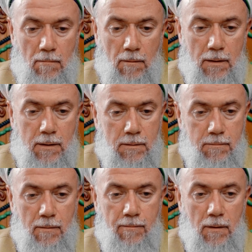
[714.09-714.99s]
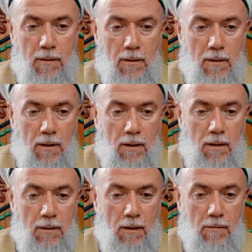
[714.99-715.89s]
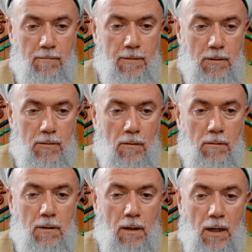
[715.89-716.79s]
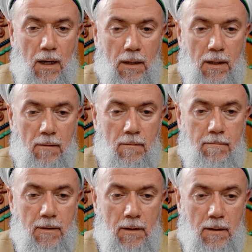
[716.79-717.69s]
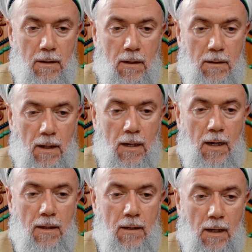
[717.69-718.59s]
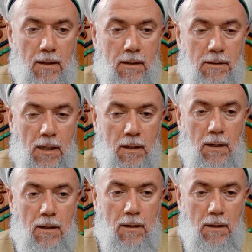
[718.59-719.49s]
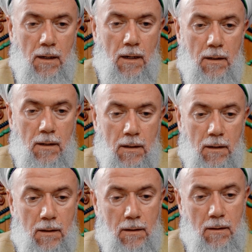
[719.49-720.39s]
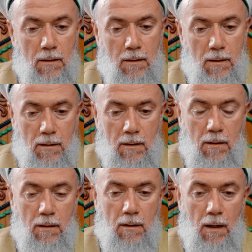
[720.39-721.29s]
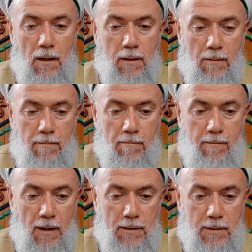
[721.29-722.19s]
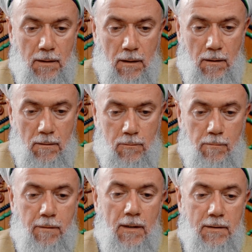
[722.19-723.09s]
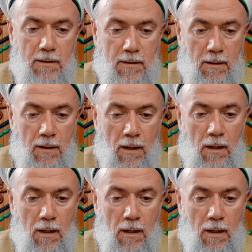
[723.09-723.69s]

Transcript: But these people, they will be shocked, and they will be in another, not in Jannah, in other place, two places in